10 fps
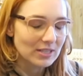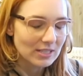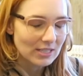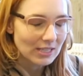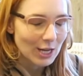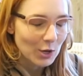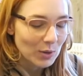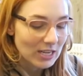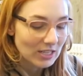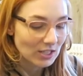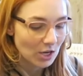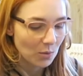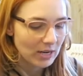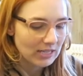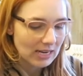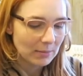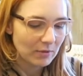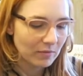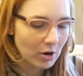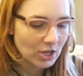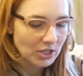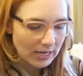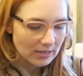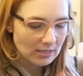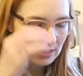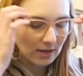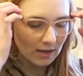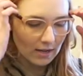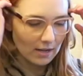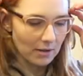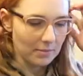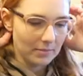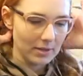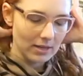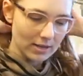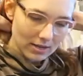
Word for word: slow sewing type of project, um,